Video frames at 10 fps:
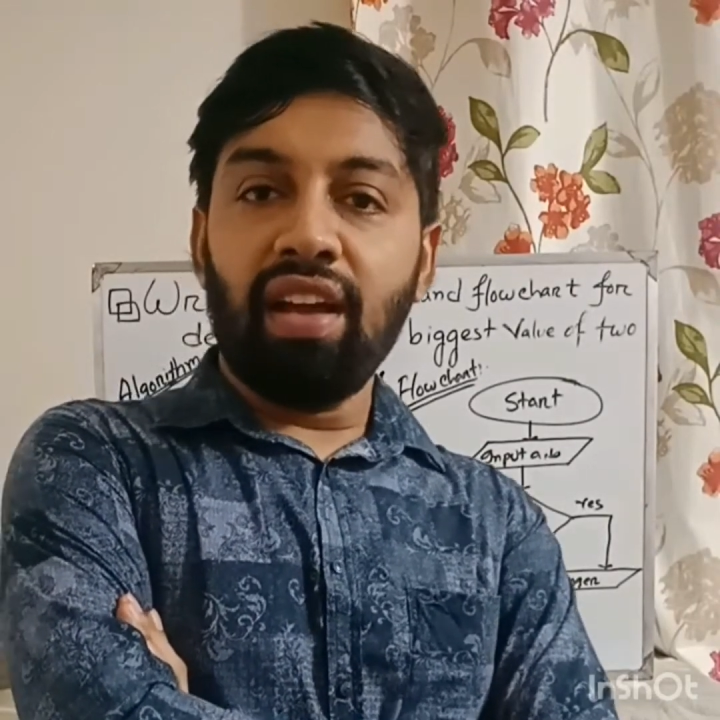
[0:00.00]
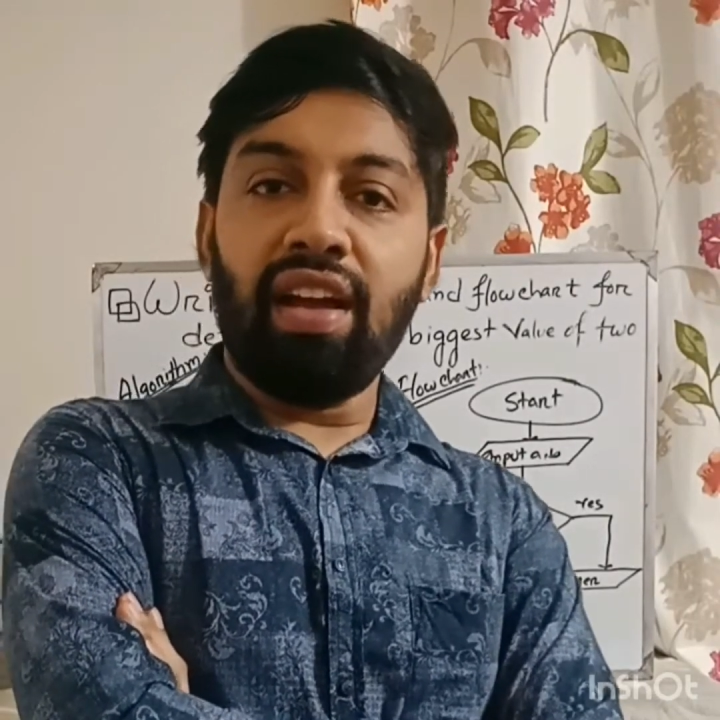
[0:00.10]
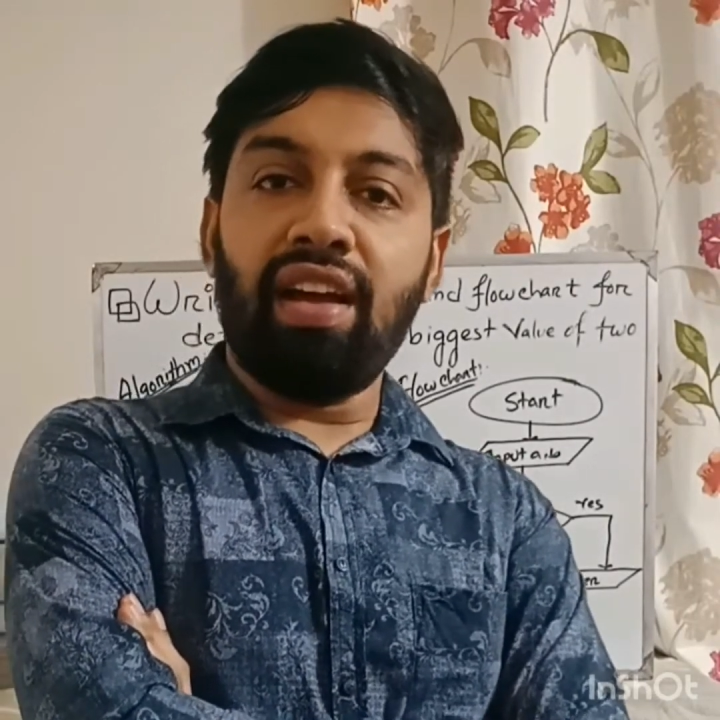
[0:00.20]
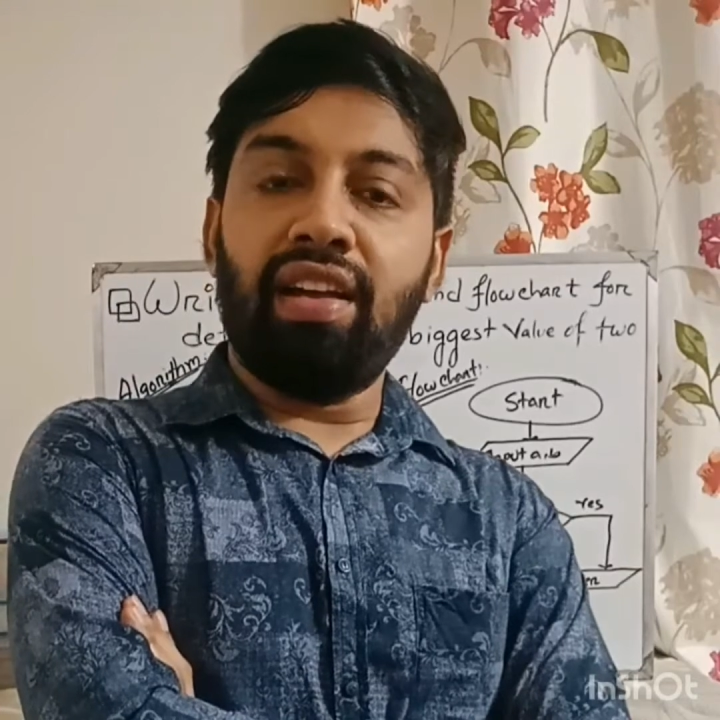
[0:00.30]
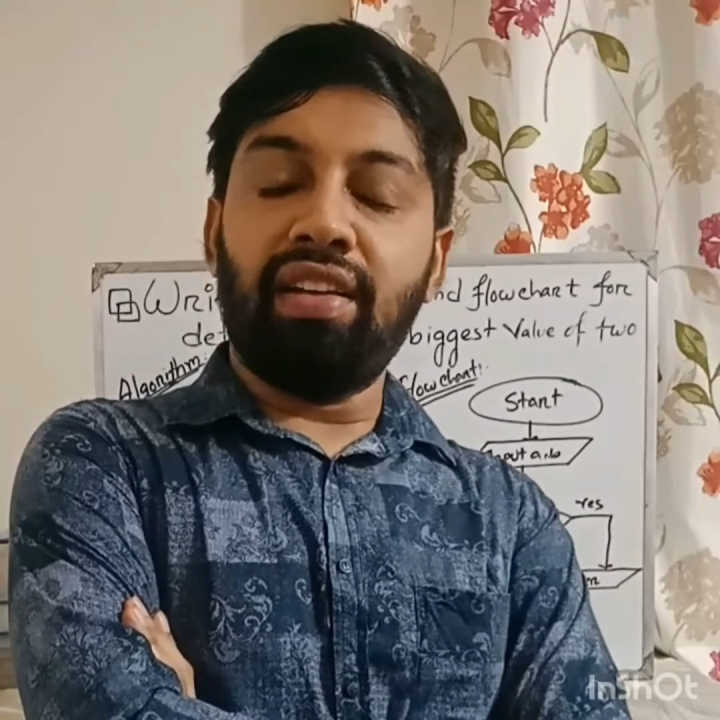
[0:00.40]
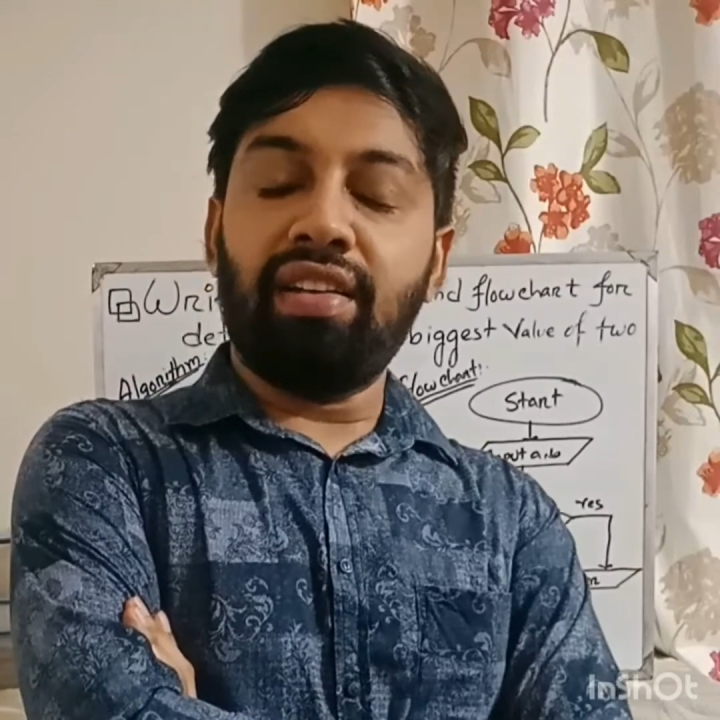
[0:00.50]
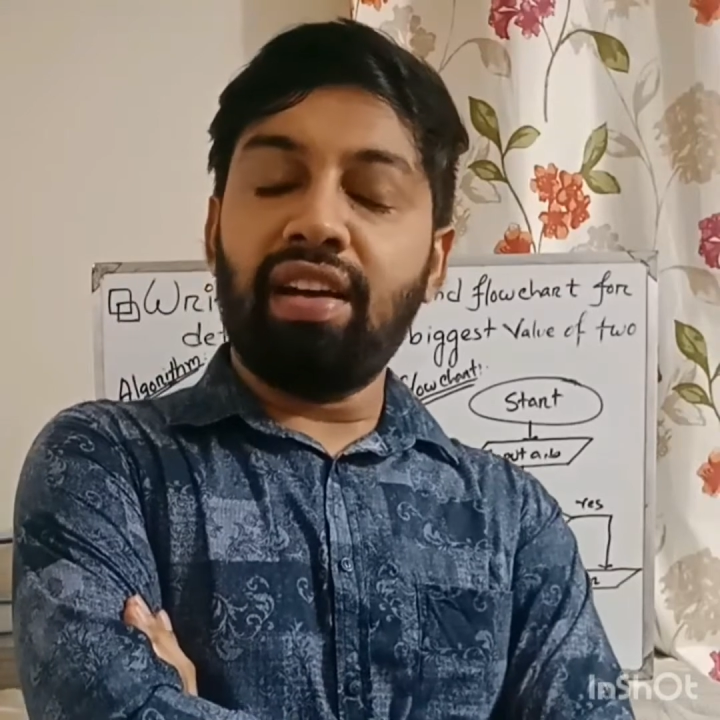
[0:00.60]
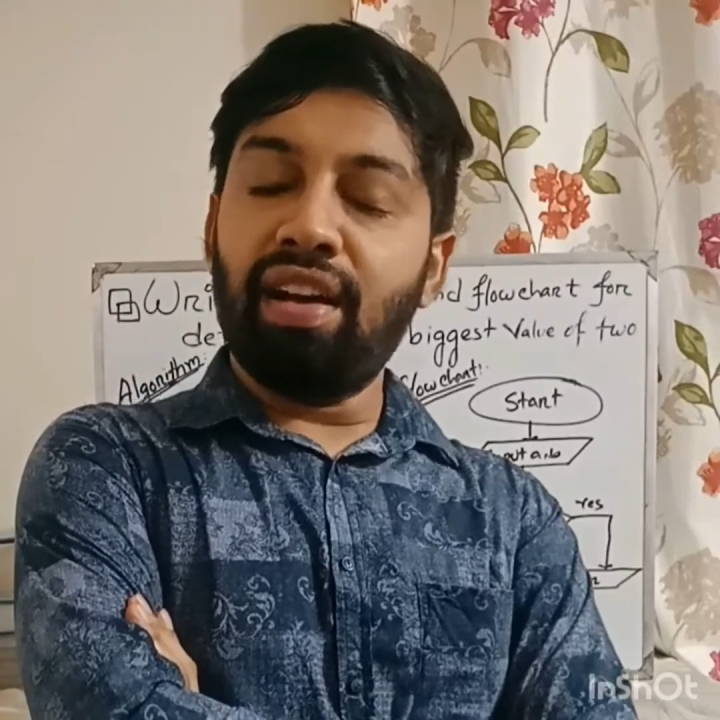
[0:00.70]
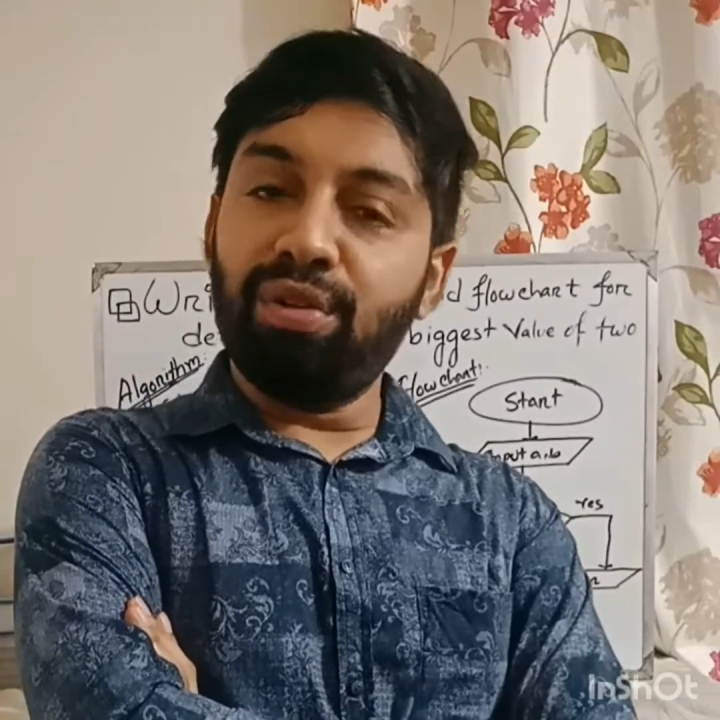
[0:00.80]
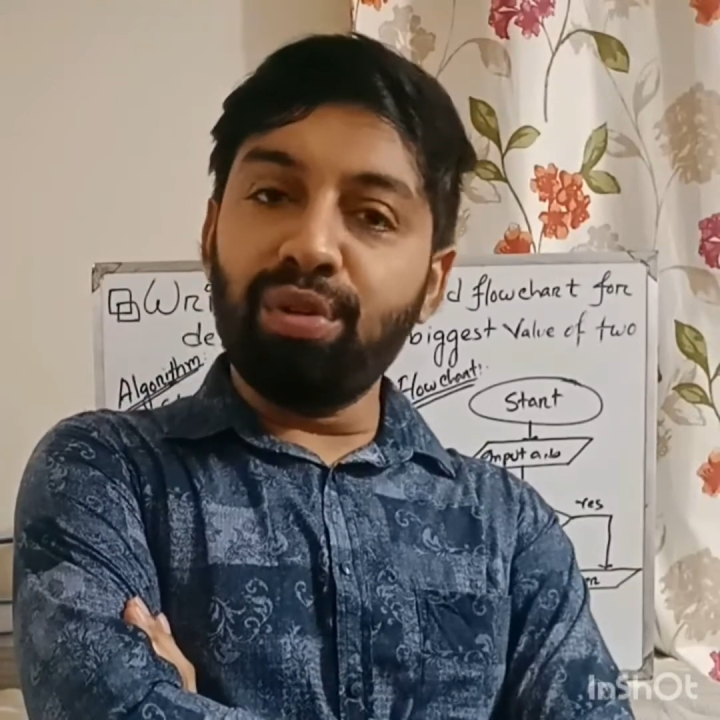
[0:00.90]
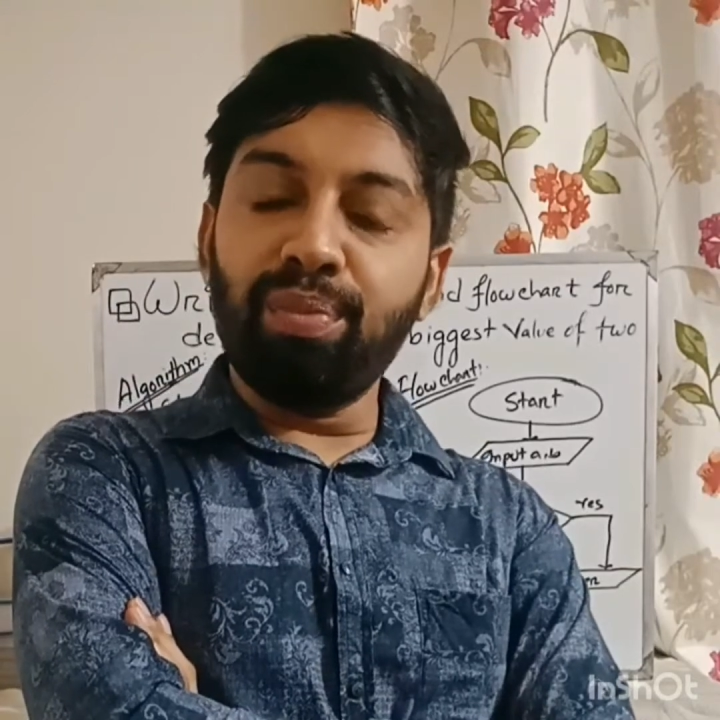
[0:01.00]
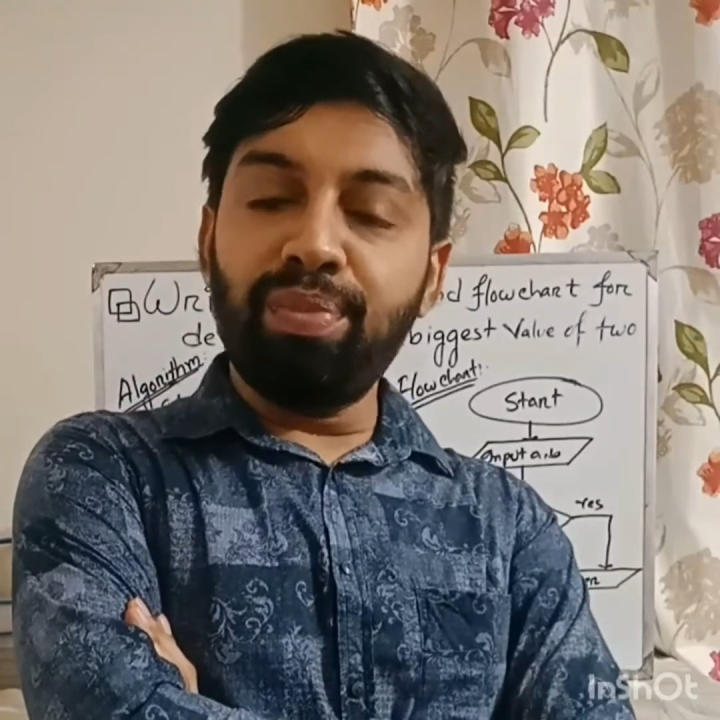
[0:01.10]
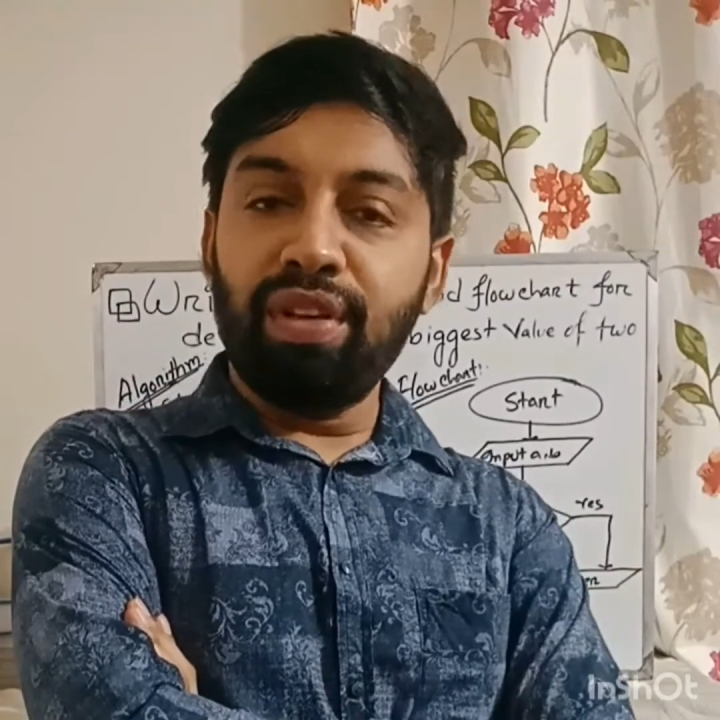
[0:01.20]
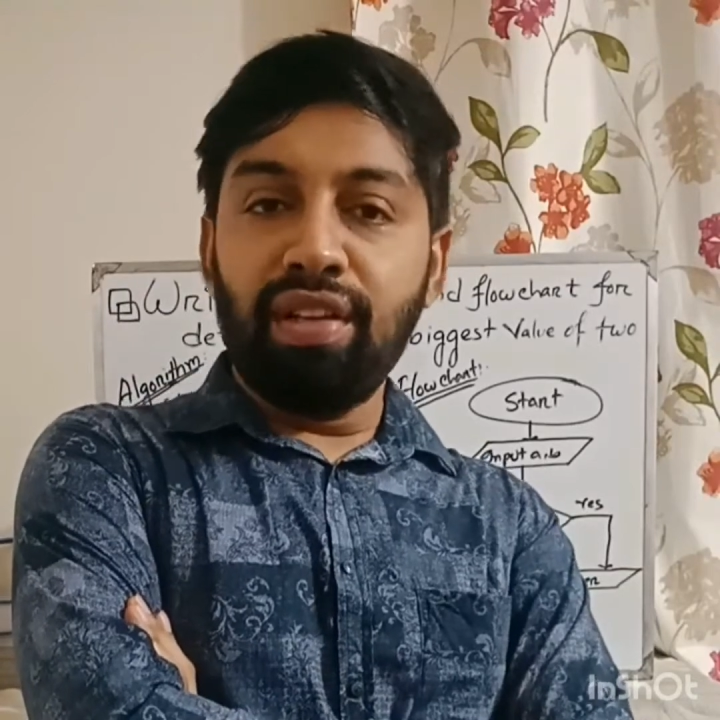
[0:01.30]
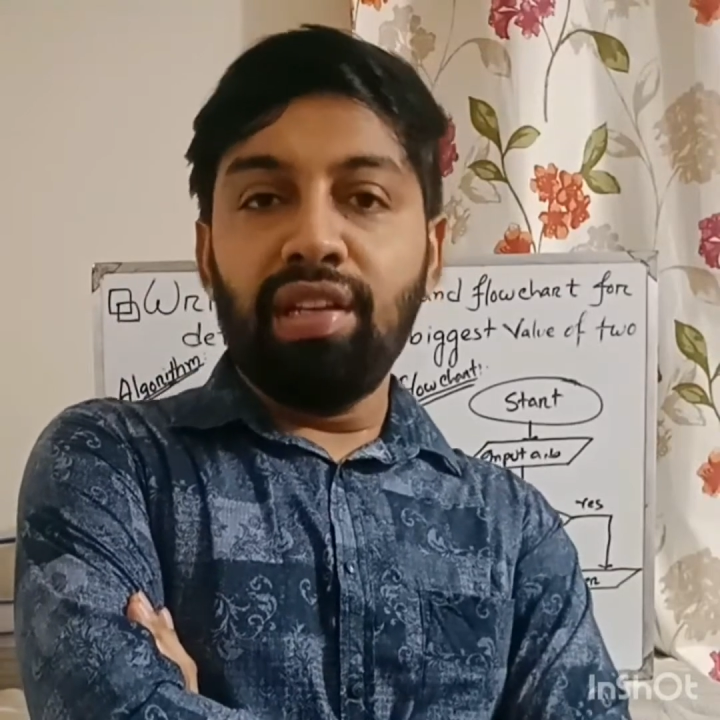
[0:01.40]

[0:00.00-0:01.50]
And I hope